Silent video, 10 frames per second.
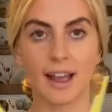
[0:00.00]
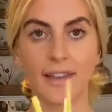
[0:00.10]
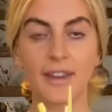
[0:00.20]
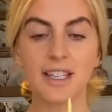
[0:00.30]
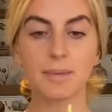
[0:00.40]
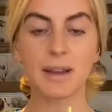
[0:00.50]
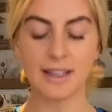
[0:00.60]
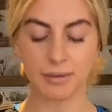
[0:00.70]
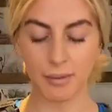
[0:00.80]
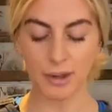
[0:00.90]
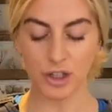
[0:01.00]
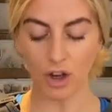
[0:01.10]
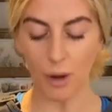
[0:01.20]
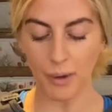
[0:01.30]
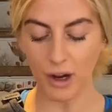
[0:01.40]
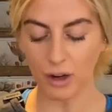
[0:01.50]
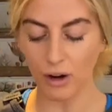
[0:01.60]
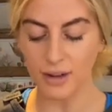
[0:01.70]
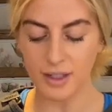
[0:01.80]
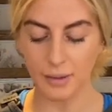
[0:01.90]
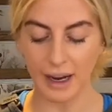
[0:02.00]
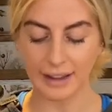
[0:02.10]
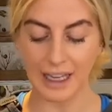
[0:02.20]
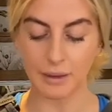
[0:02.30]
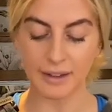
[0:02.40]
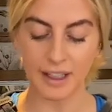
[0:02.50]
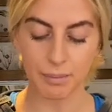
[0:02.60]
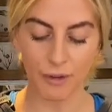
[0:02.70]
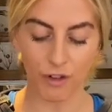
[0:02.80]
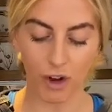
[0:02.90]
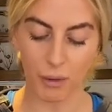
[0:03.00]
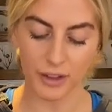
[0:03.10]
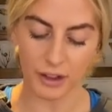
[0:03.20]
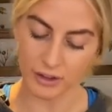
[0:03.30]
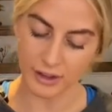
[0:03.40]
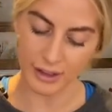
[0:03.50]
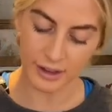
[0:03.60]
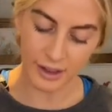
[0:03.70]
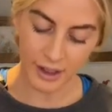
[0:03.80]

And this means when we chop it across the way, like we did before with the onion,